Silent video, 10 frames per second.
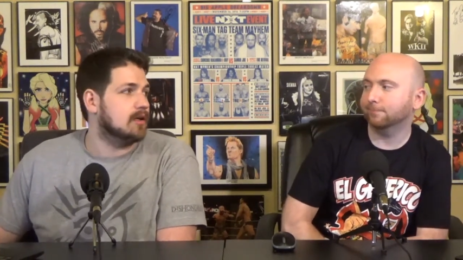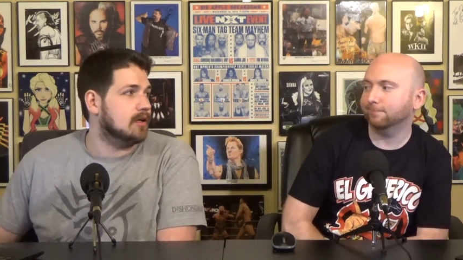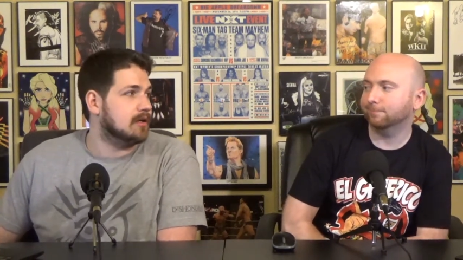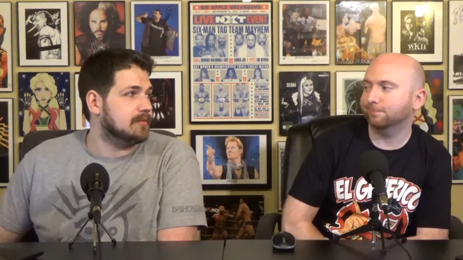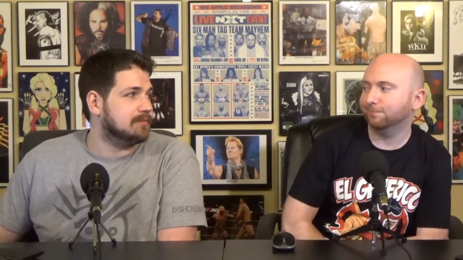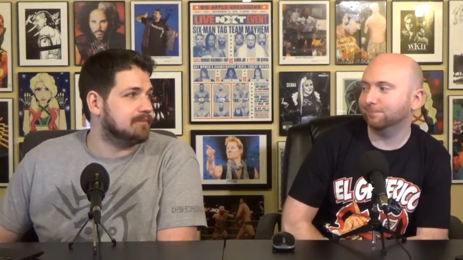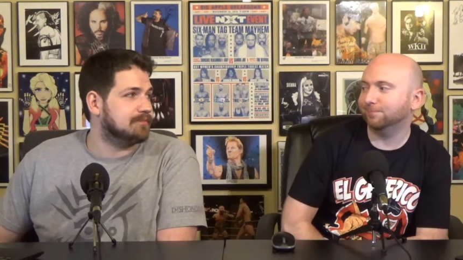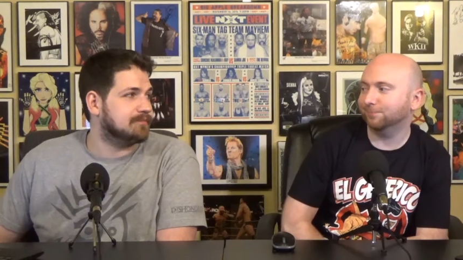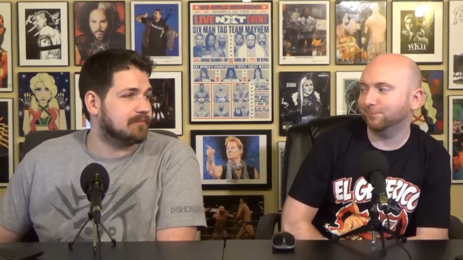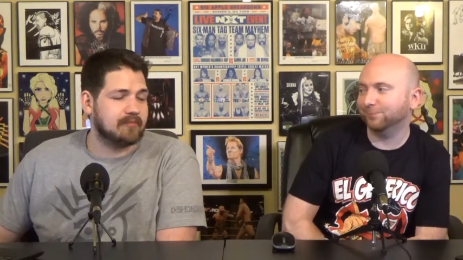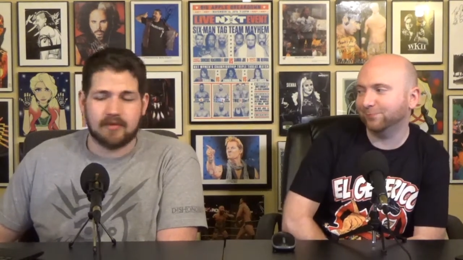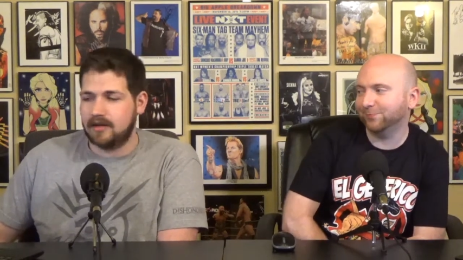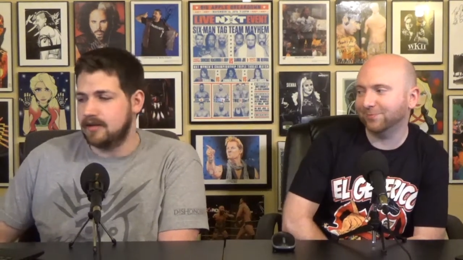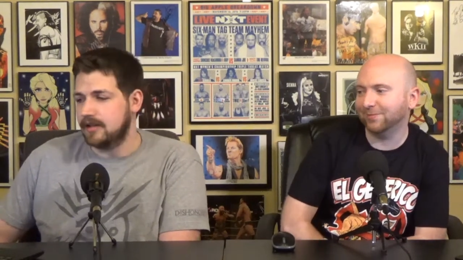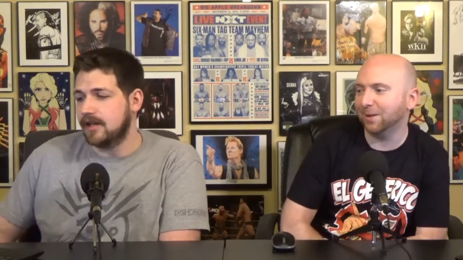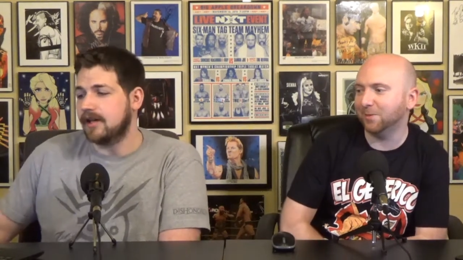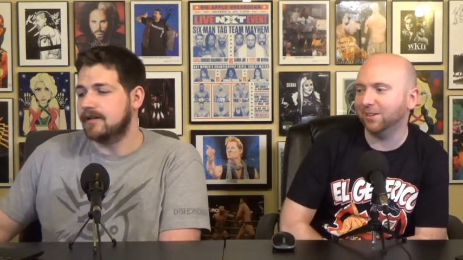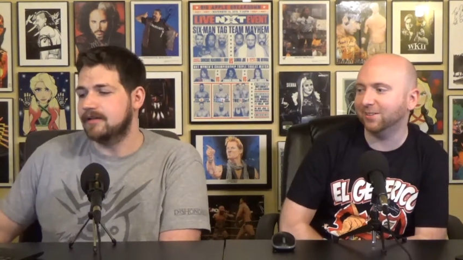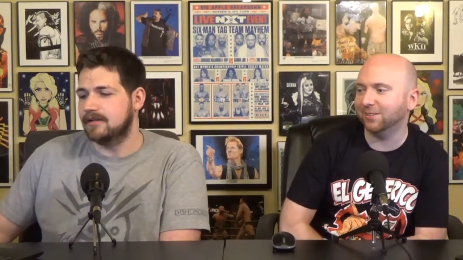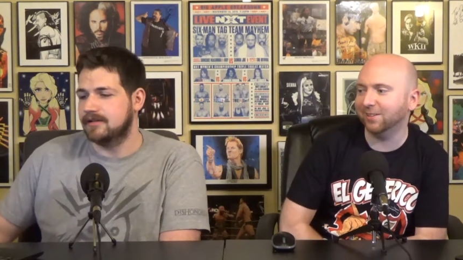Speaker 1: Um, yeah. I
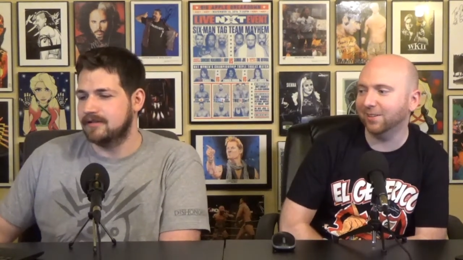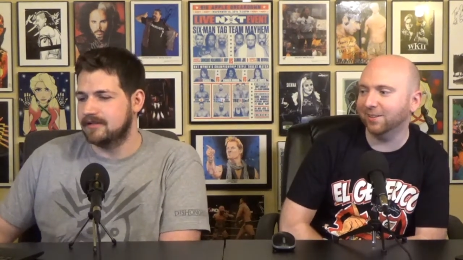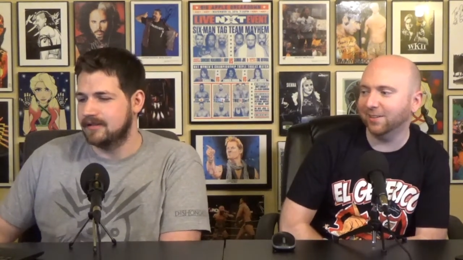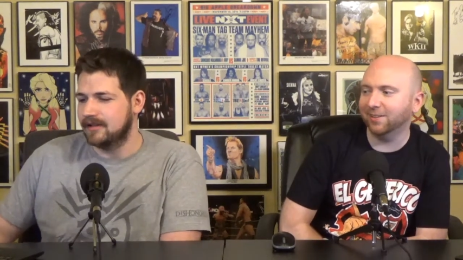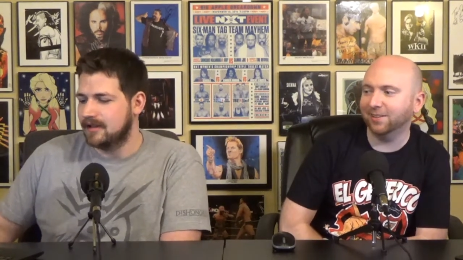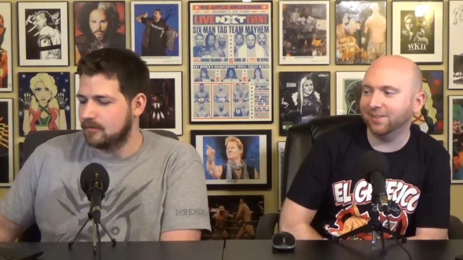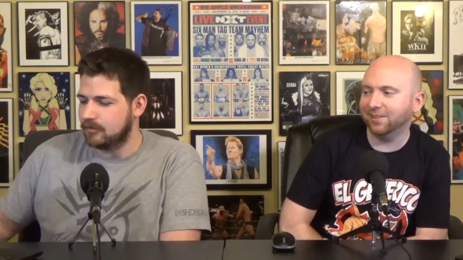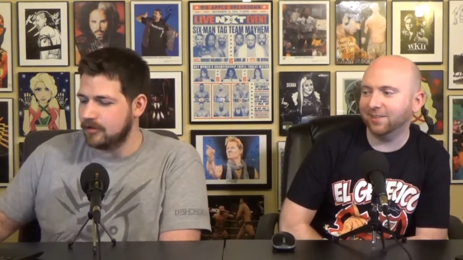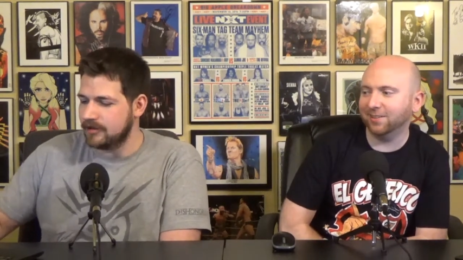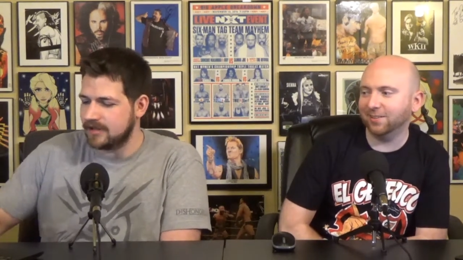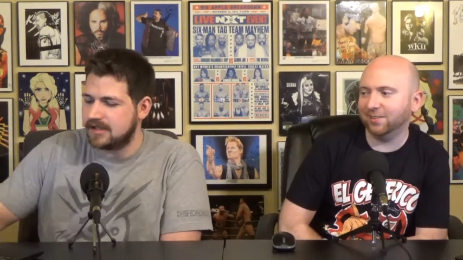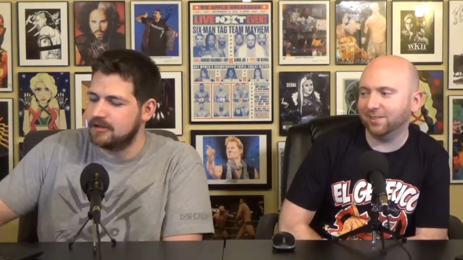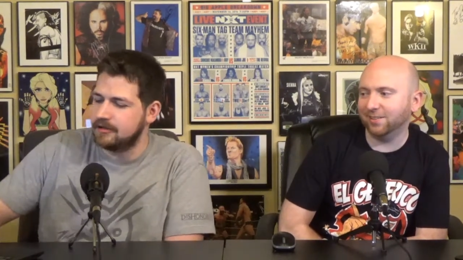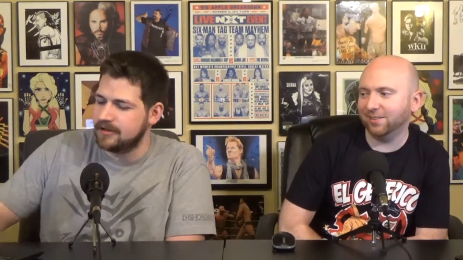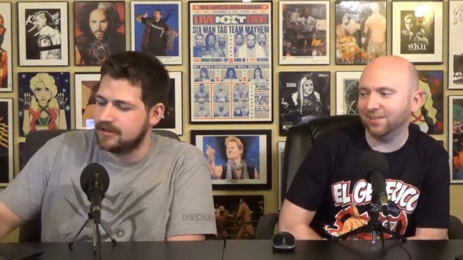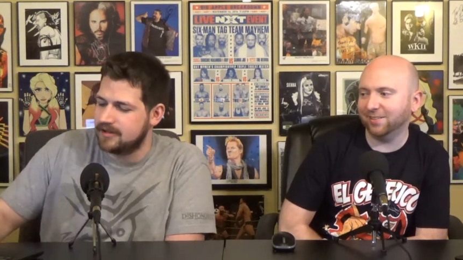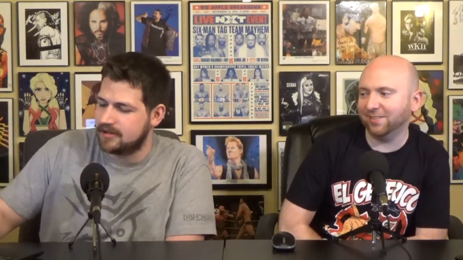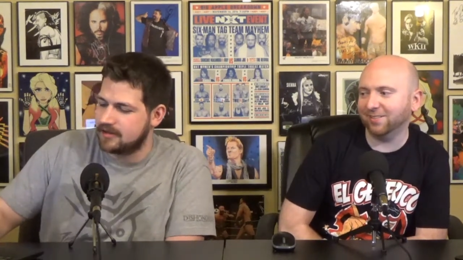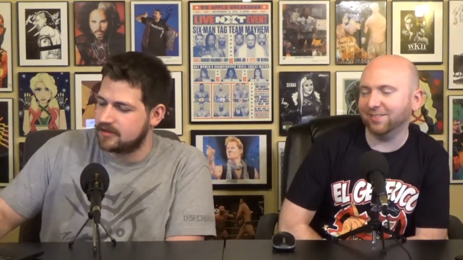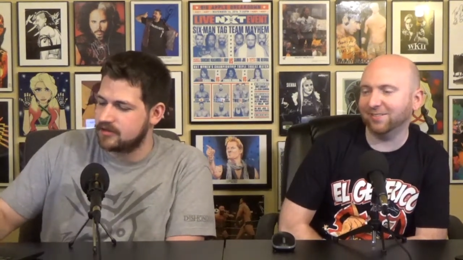mean, Braun is going to
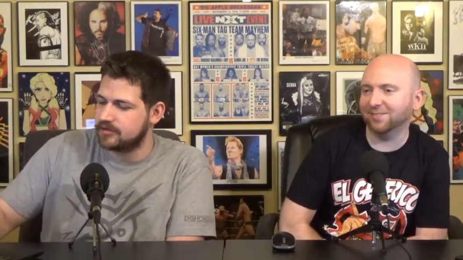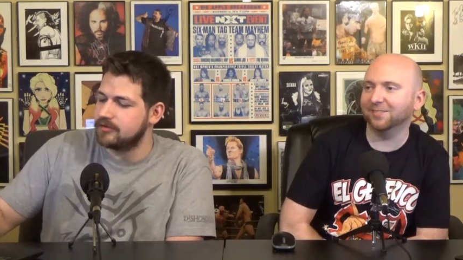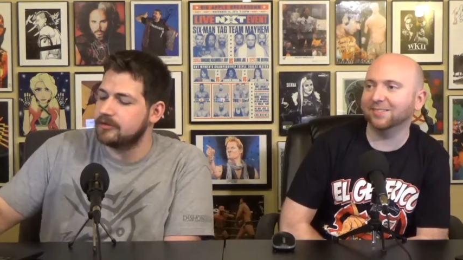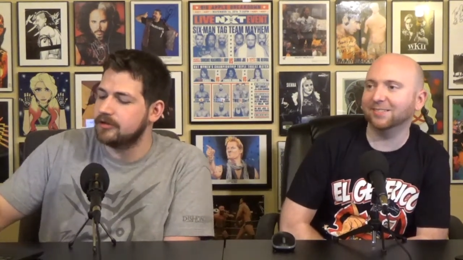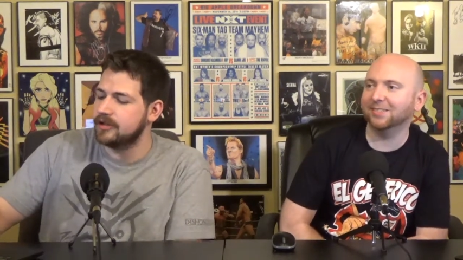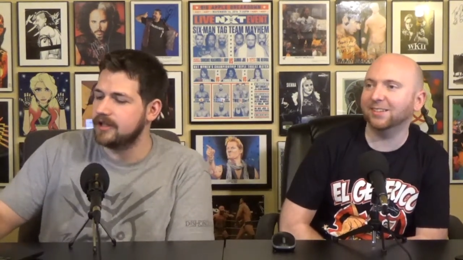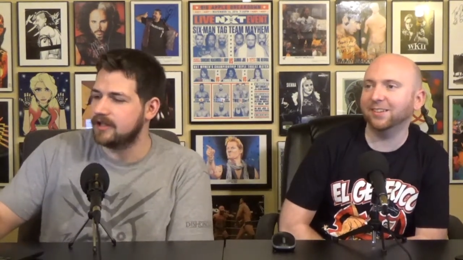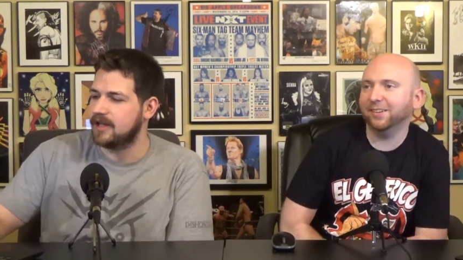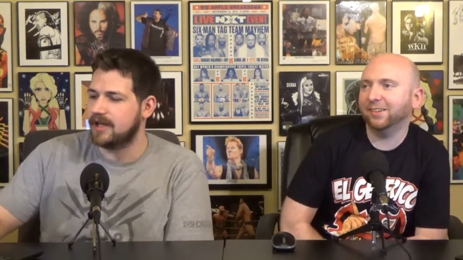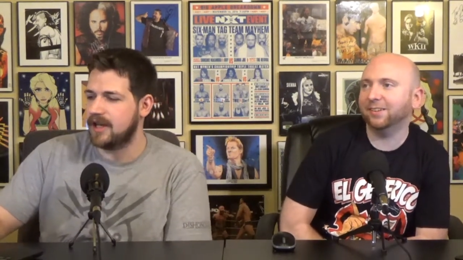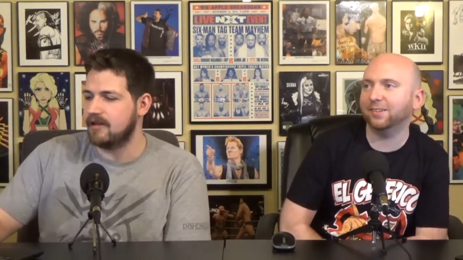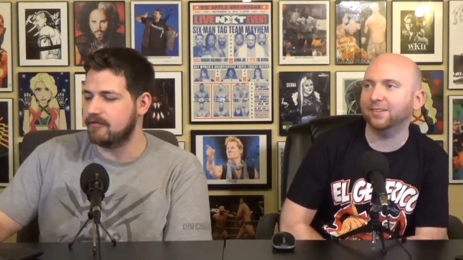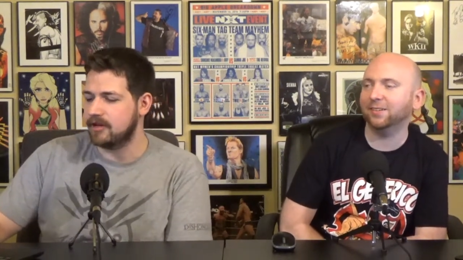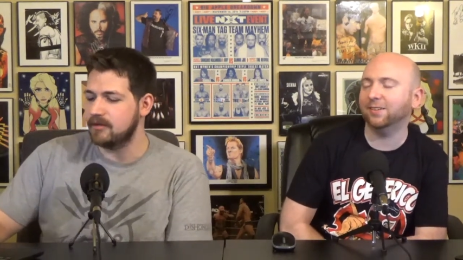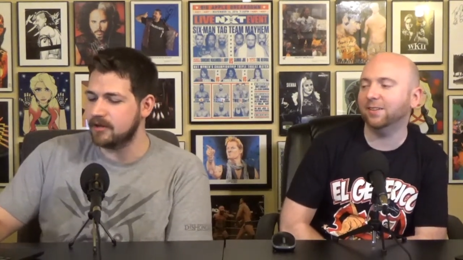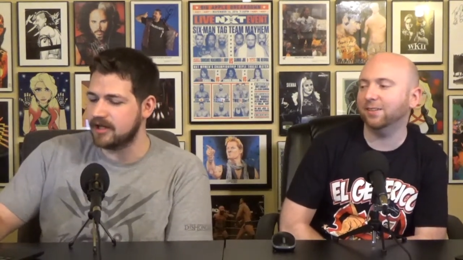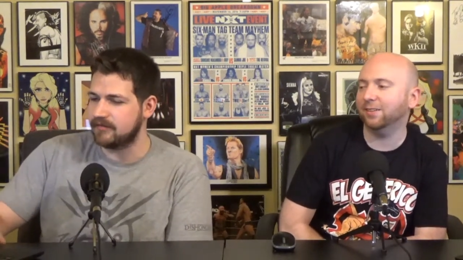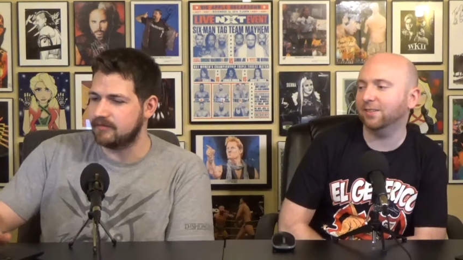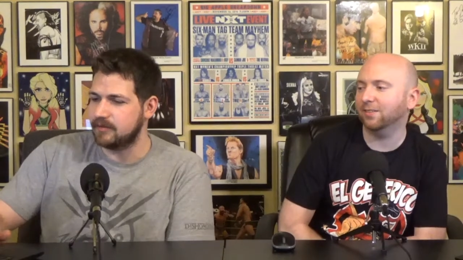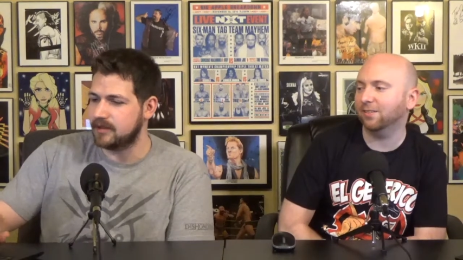destroy yeah. every. He might
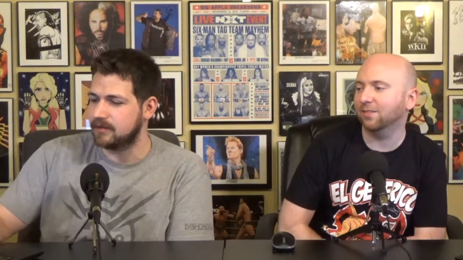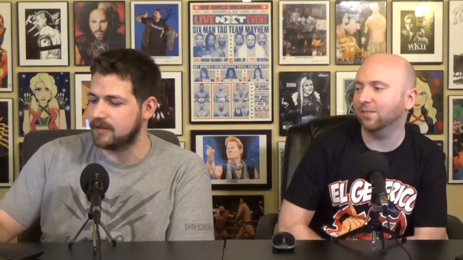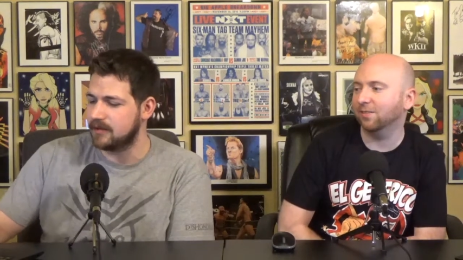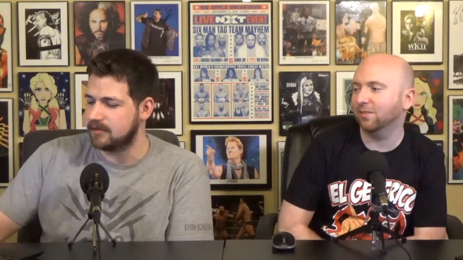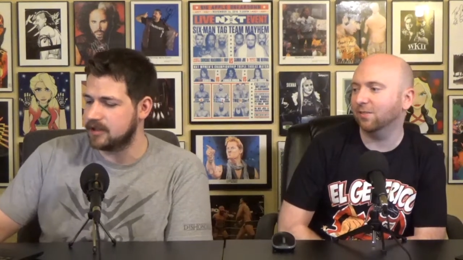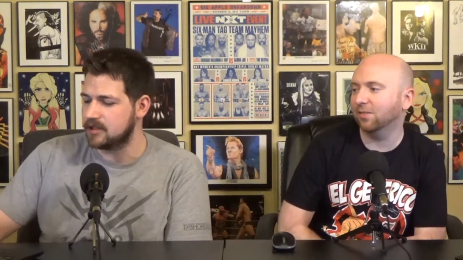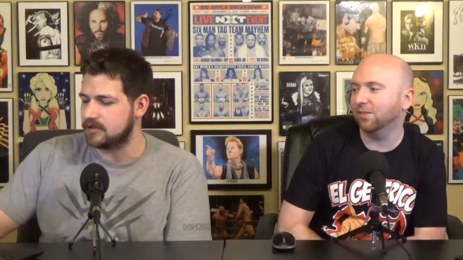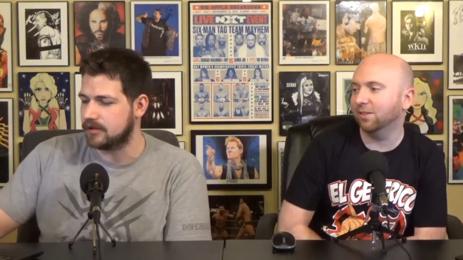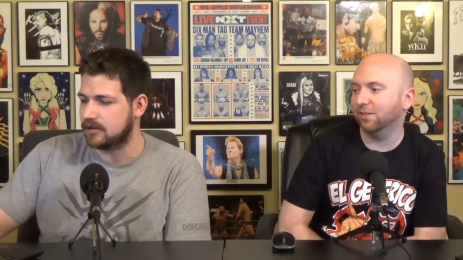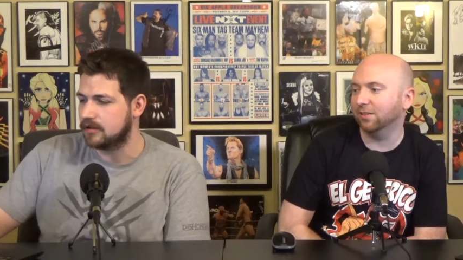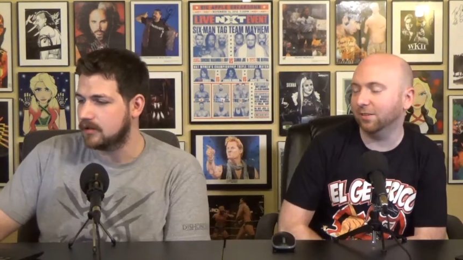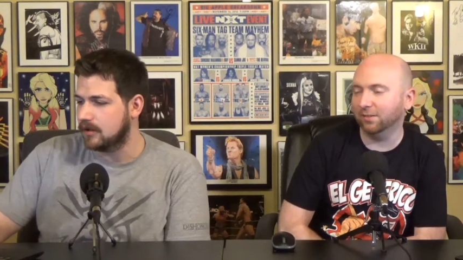even beat up Bobby Lashley.